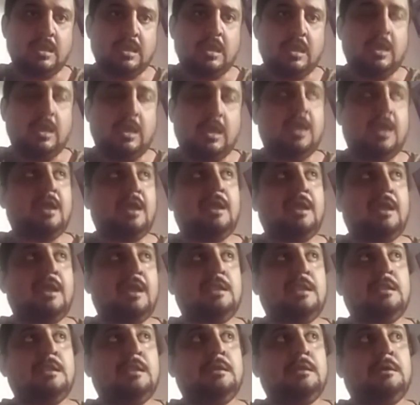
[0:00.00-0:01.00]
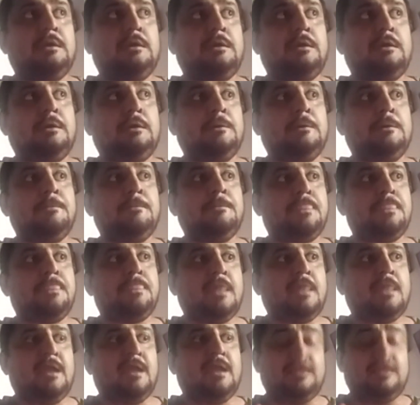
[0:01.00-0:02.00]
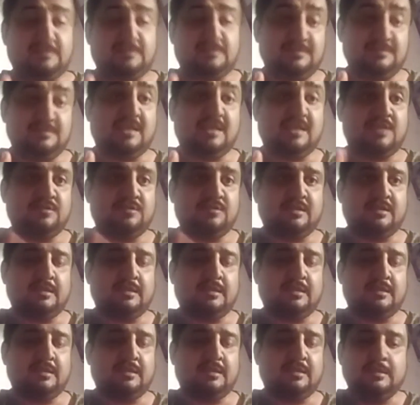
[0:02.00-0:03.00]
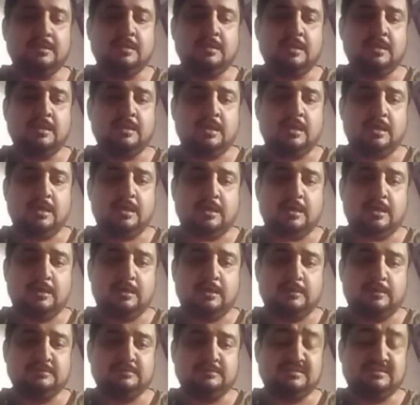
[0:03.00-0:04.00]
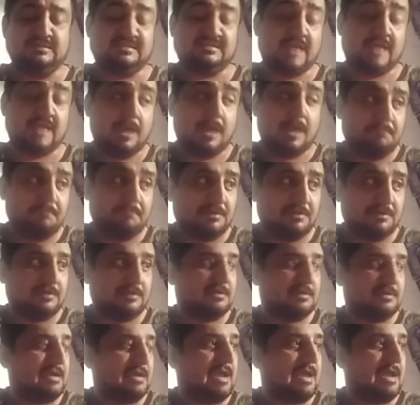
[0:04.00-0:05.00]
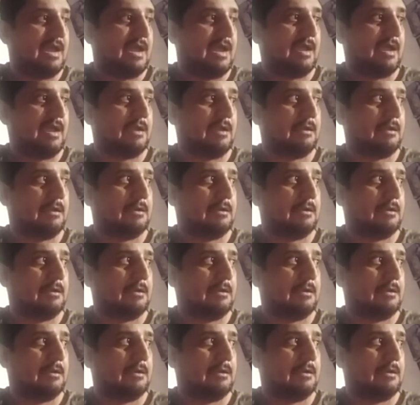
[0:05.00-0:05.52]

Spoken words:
And it is actually just happened, and